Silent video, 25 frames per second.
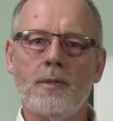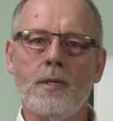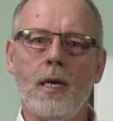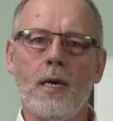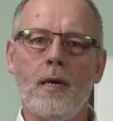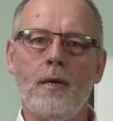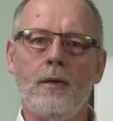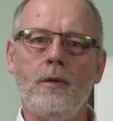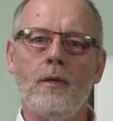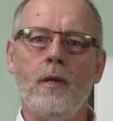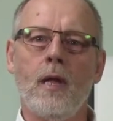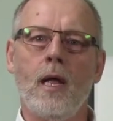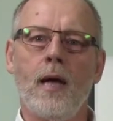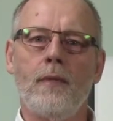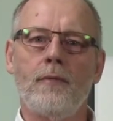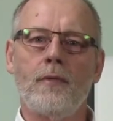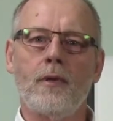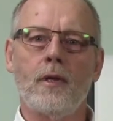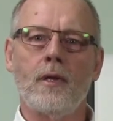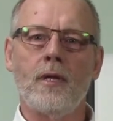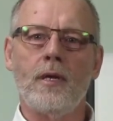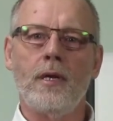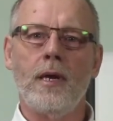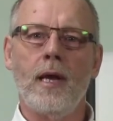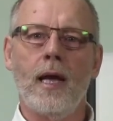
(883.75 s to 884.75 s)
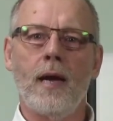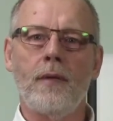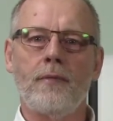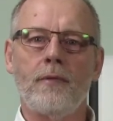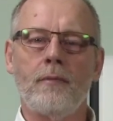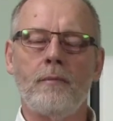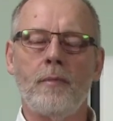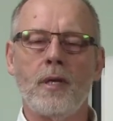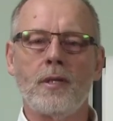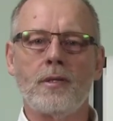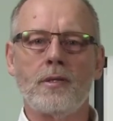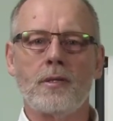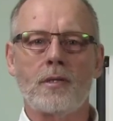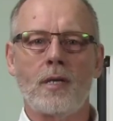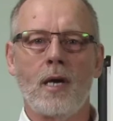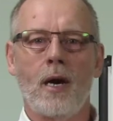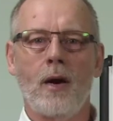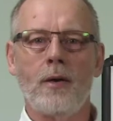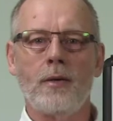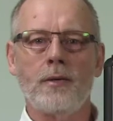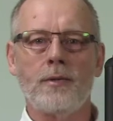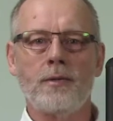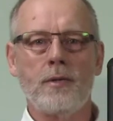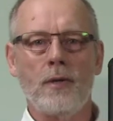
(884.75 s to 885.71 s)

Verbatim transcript: that you'll have to clean after business hours,